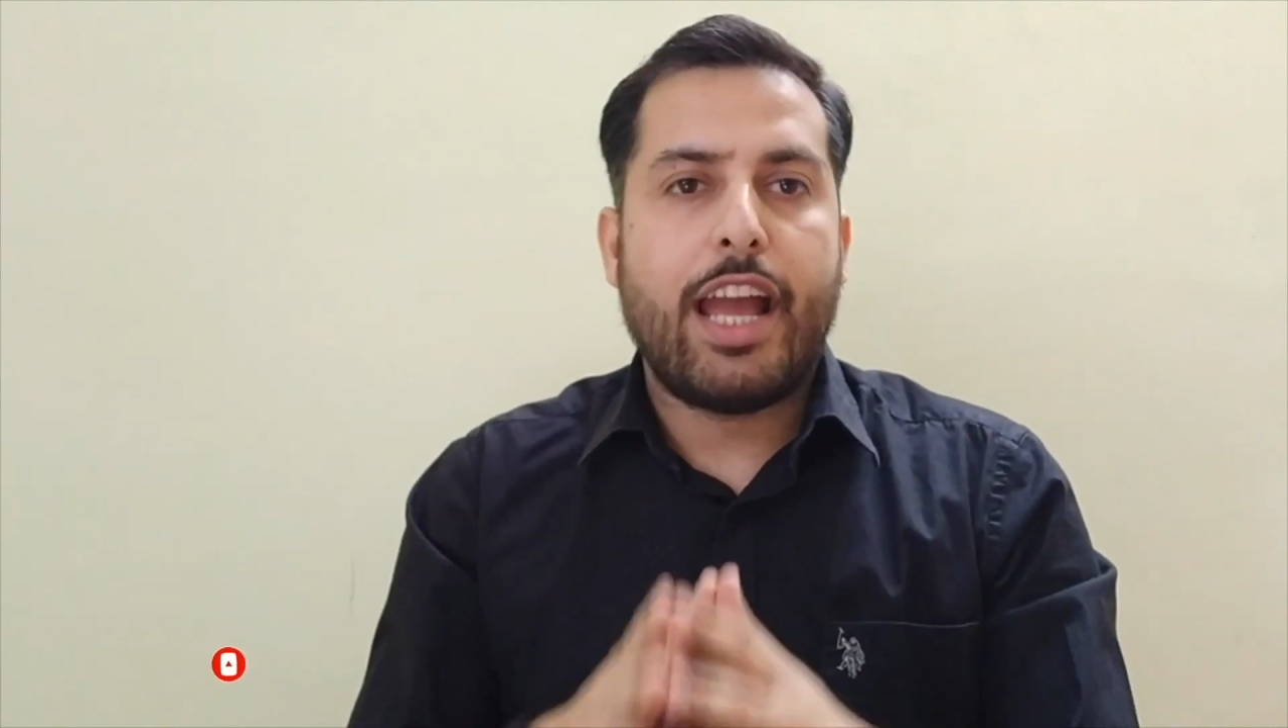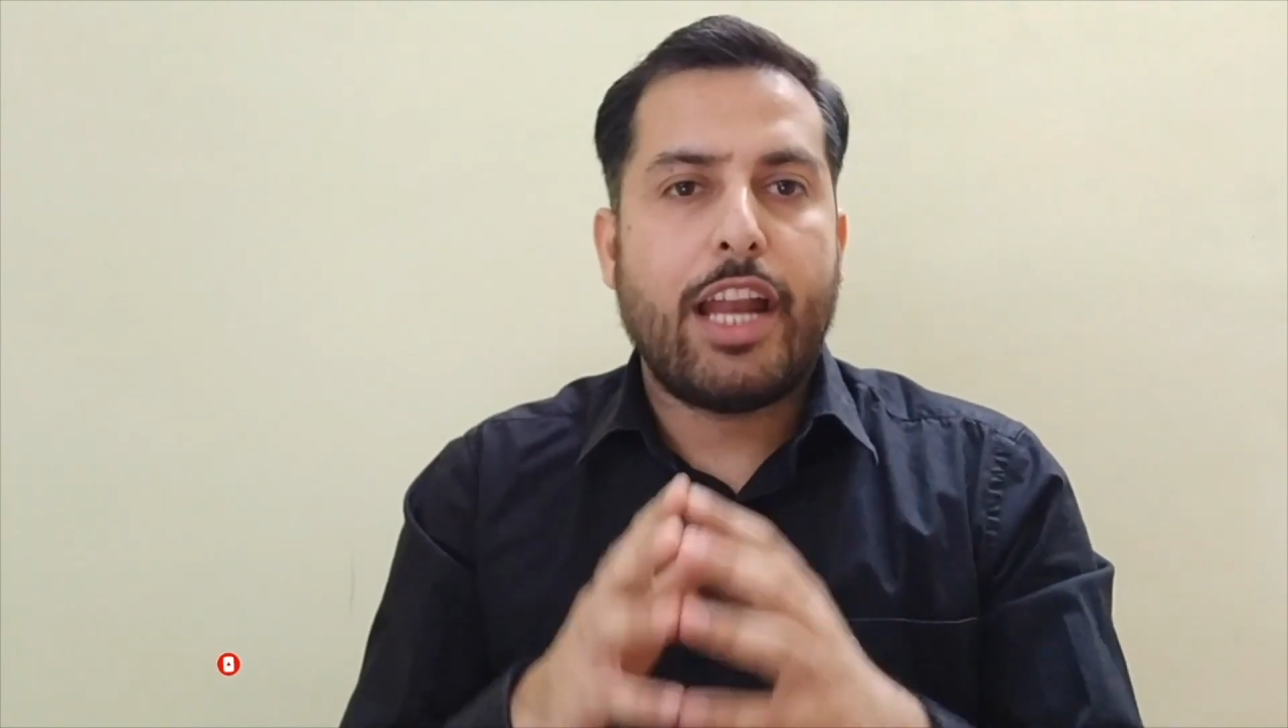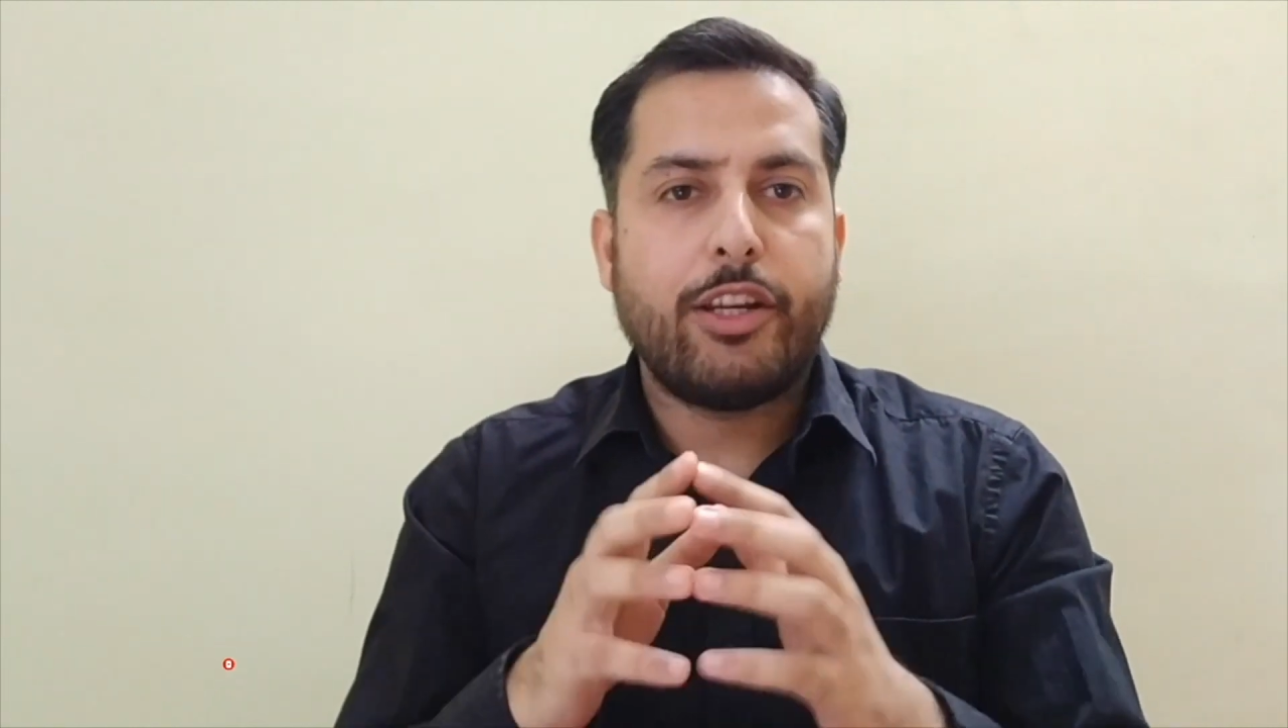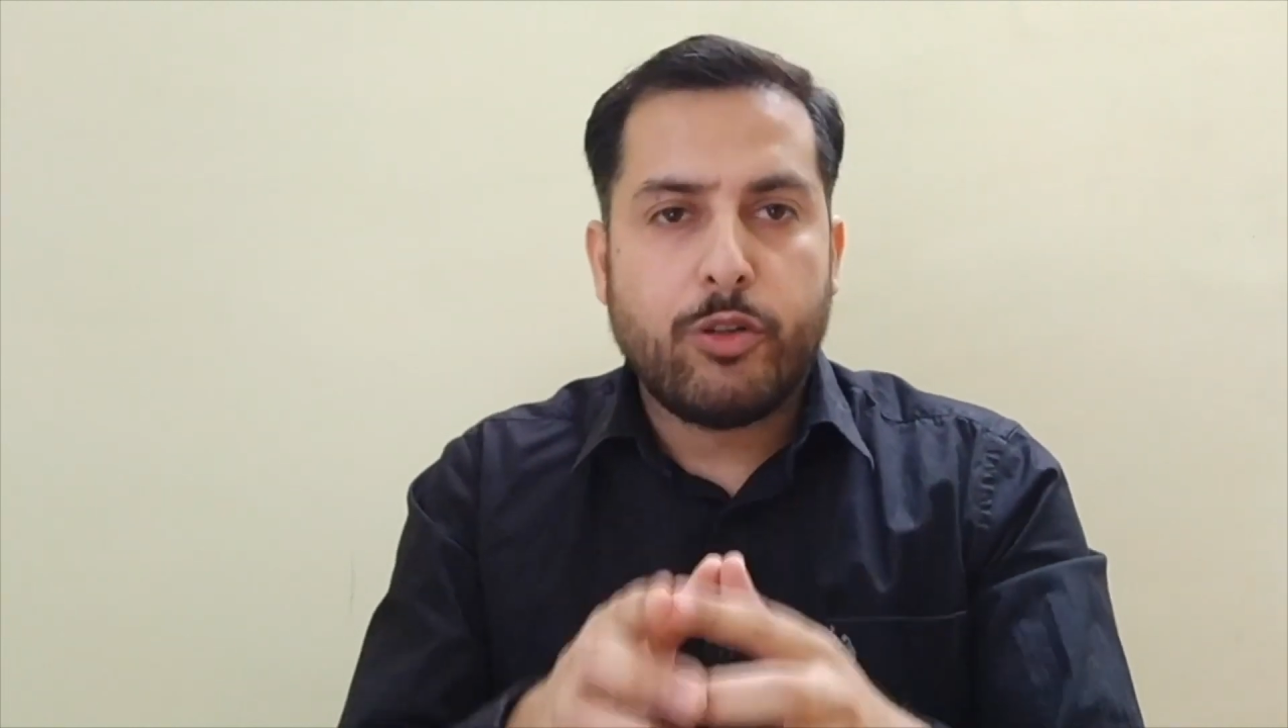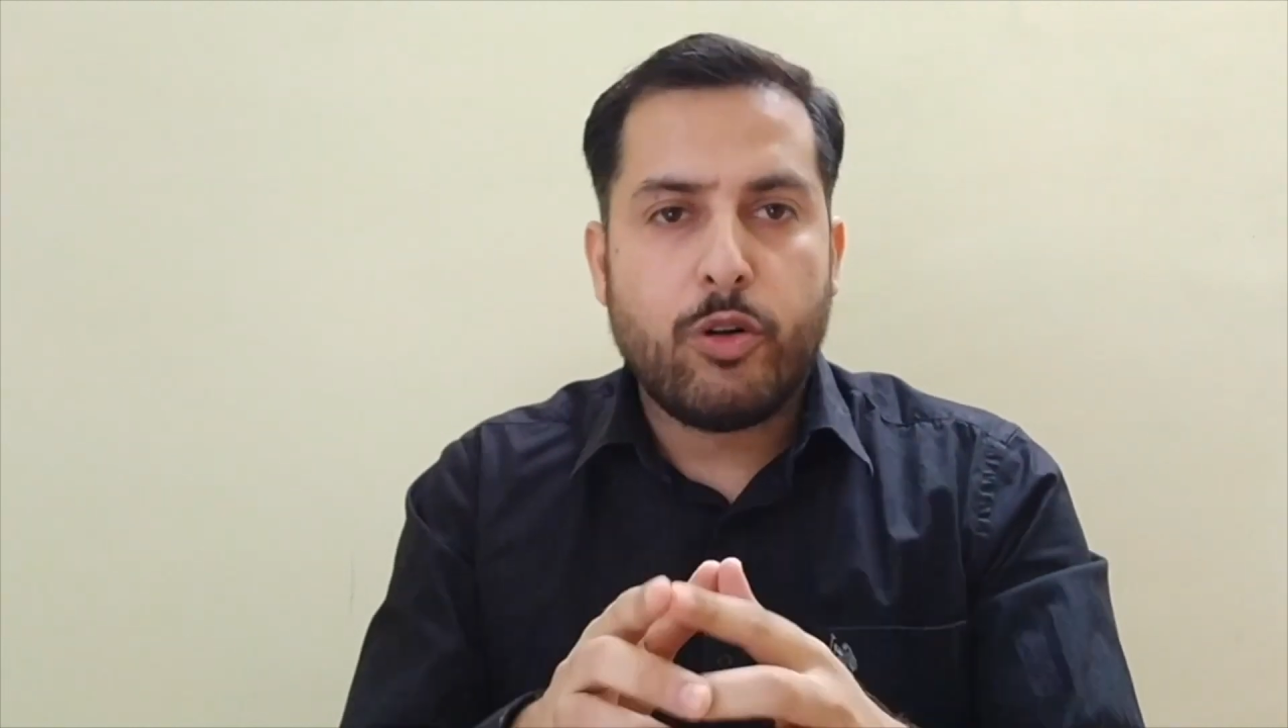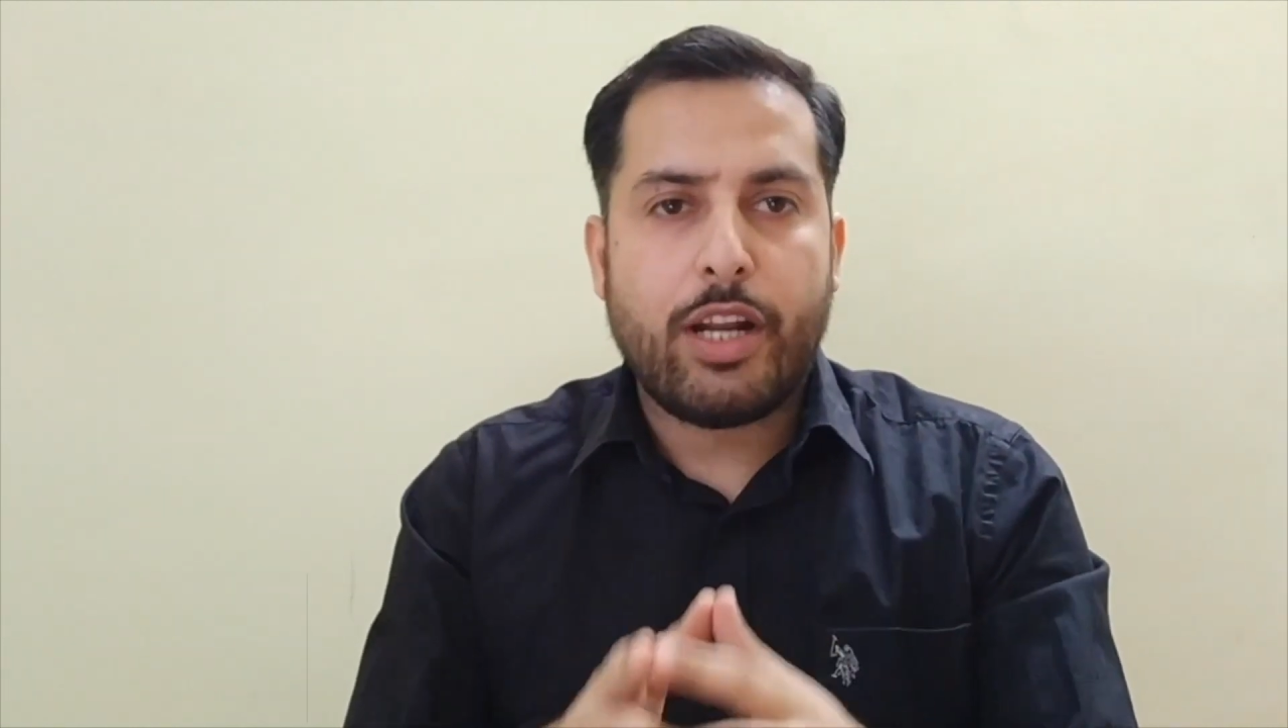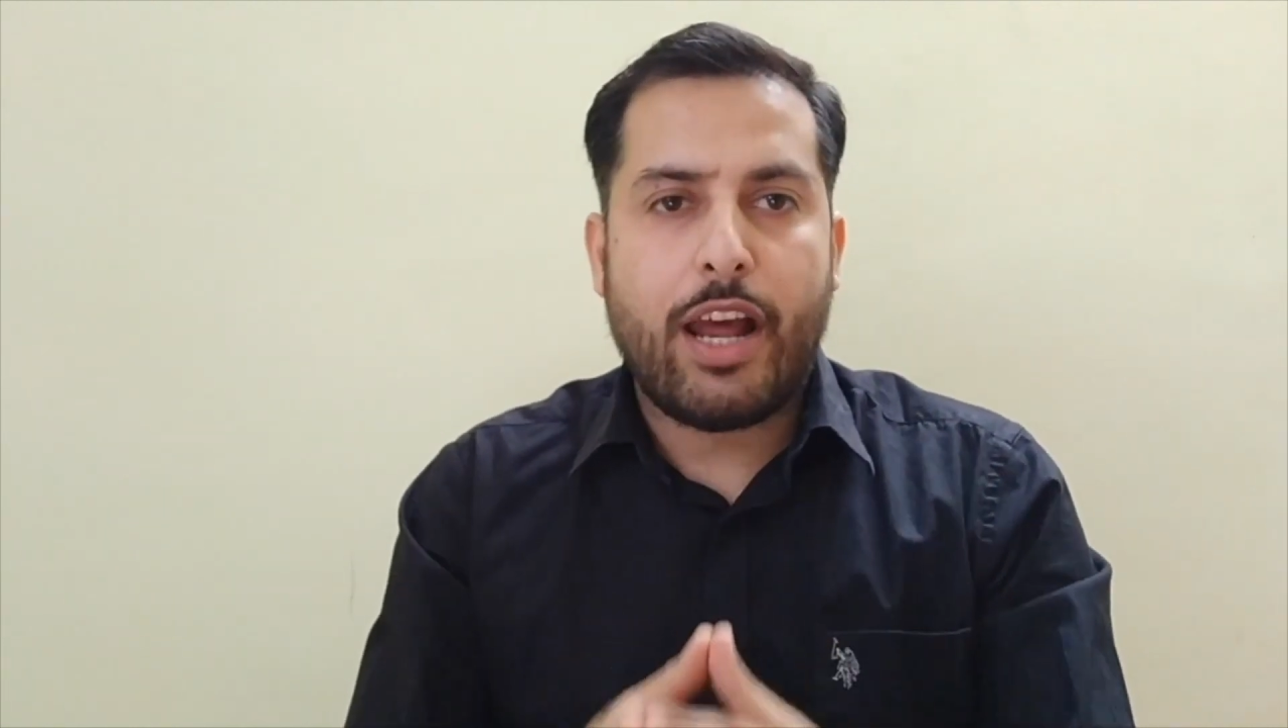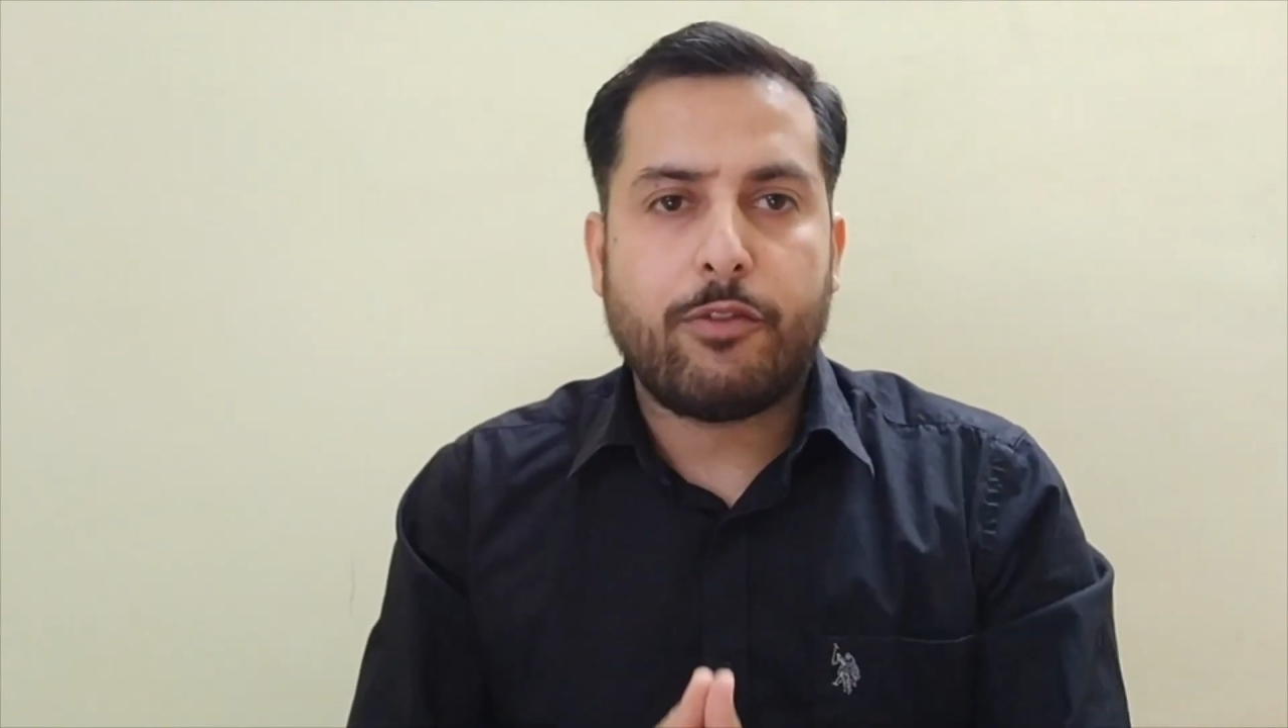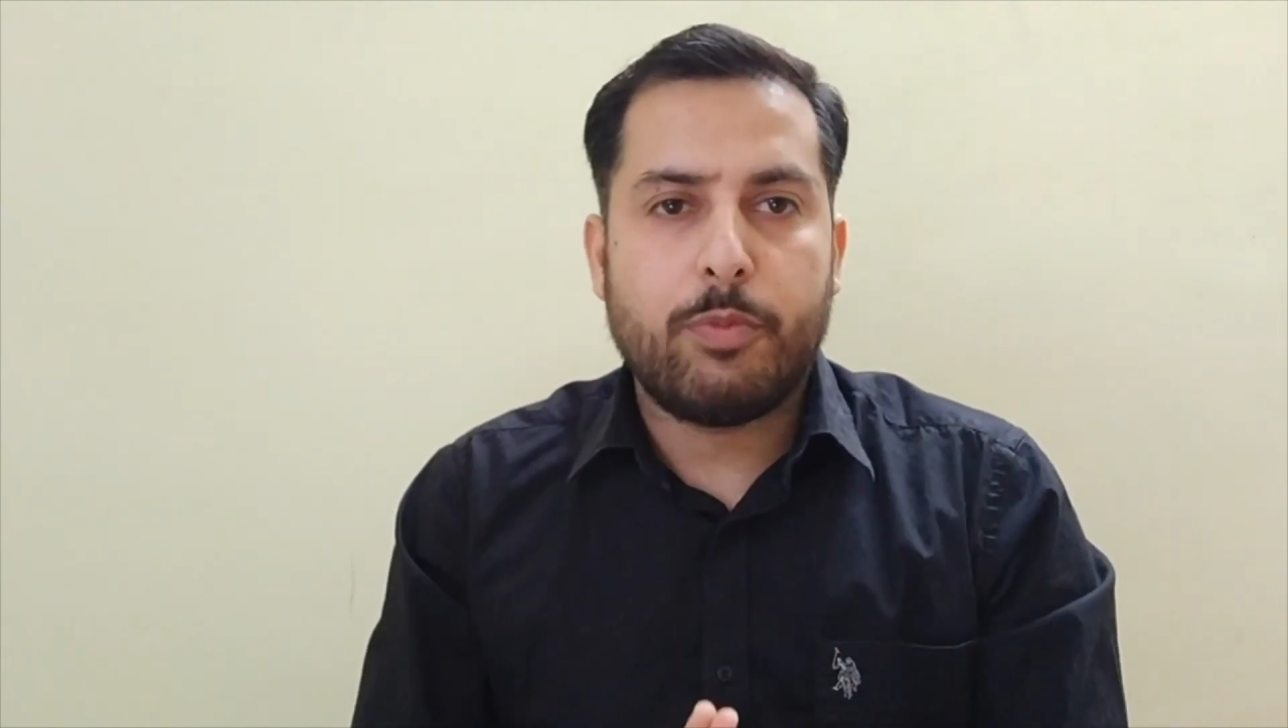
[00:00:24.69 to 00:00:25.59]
and you don't have to